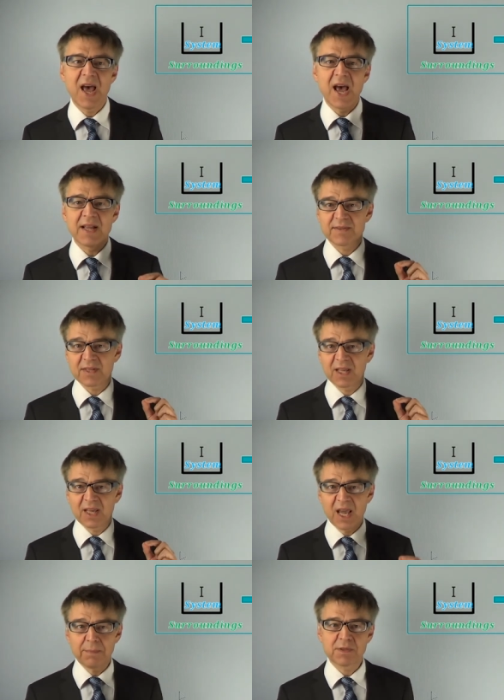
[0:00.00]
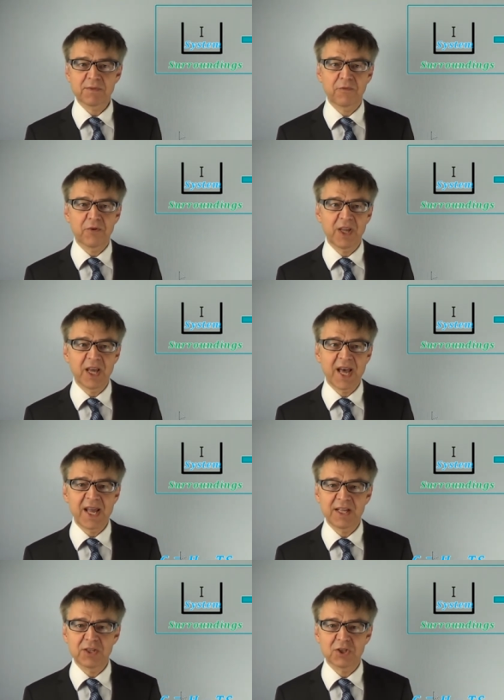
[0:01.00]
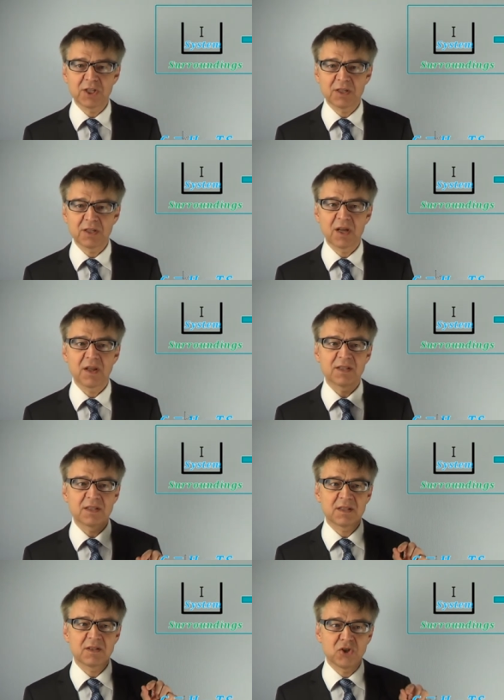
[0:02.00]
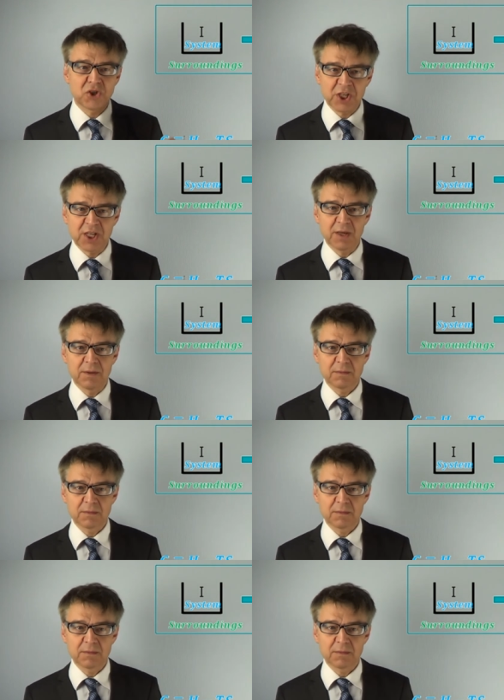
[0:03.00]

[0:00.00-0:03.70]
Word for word: as Gibbs free energy g.